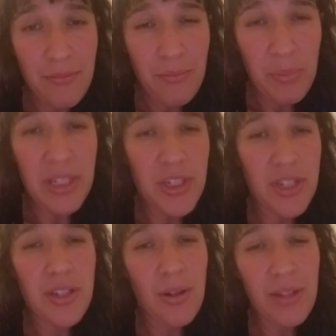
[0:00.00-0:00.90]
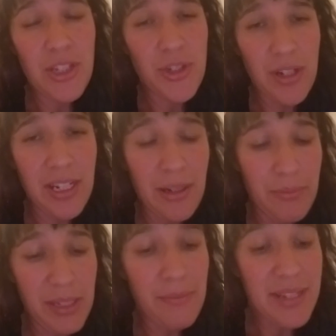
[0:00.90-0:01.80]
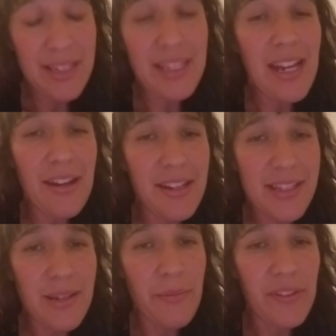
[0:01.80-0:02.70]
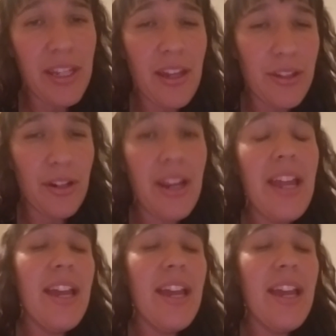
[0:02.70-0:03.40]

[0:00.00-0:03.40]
But just know that you're going to be missing out on some of the other